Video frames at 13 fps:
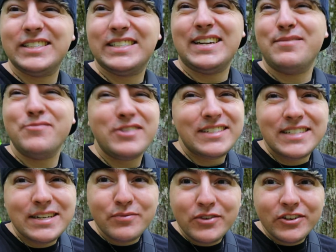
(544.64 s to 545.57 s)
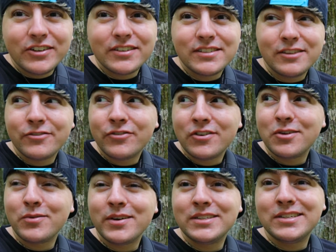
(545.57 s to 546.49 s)
somewhat similar to the
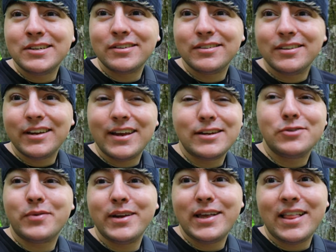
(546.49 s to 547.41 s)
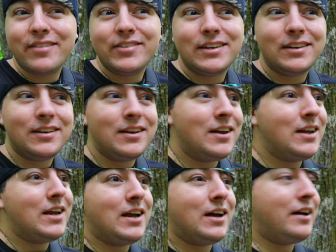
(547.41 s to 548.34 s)
photo I took in 2011.
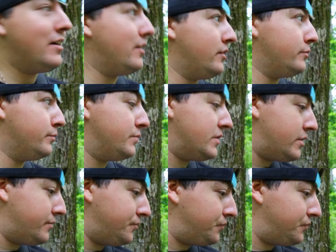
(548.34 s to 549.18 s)
But